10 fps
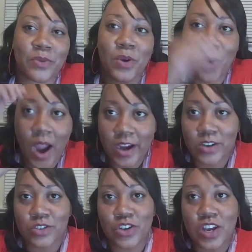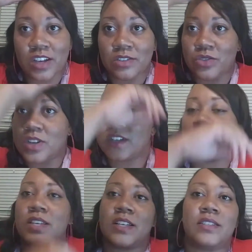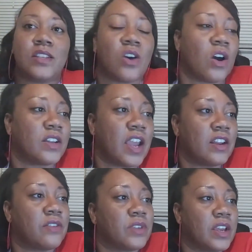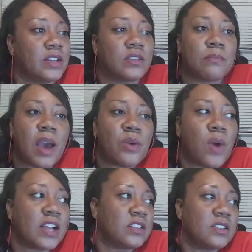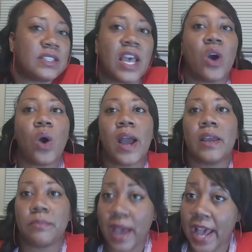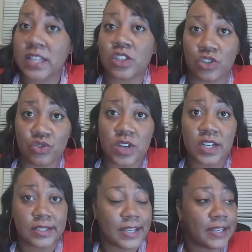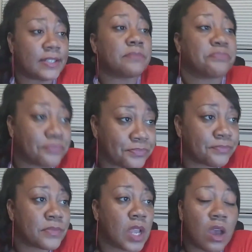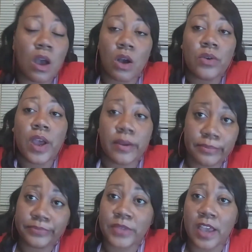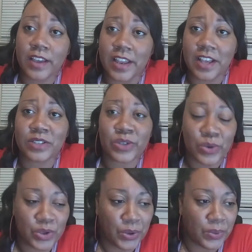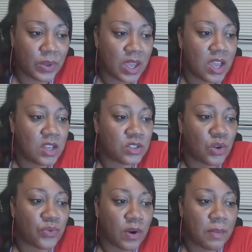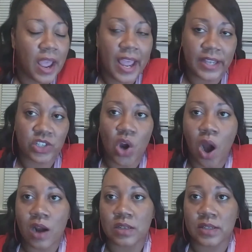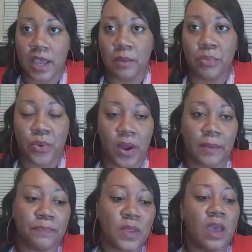that requires drug testing all day and everything. And somebody watching and say, "Oh, I can pass a drug test." Okay, it's on you. So from an HR standpoint,